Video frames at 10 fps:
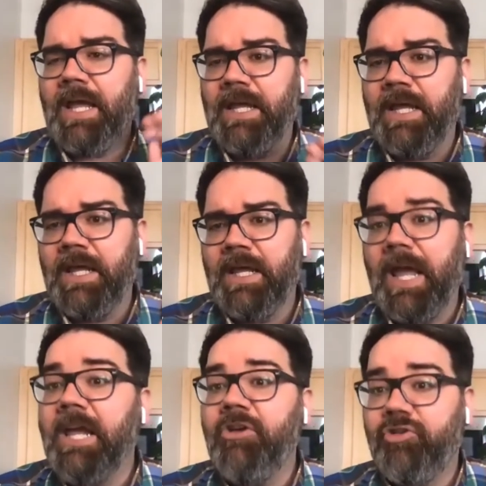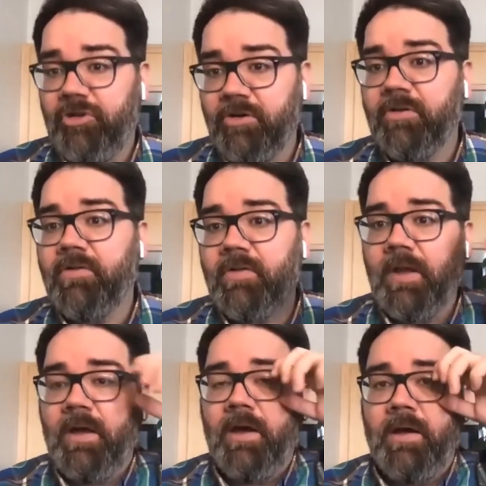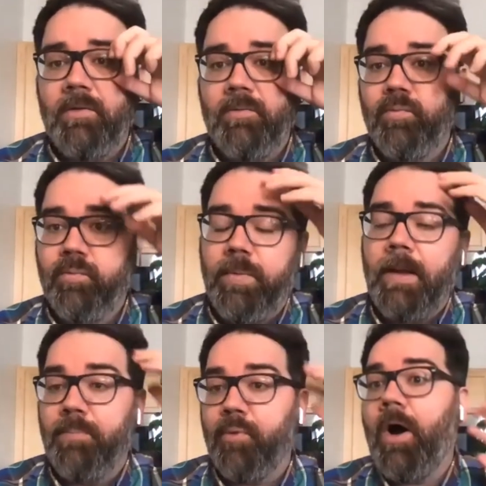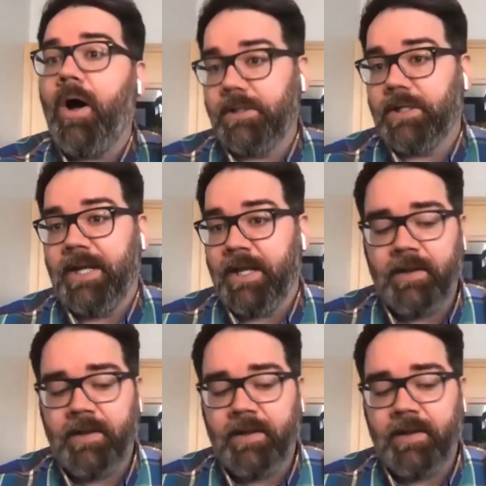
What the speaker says: Asians broadly,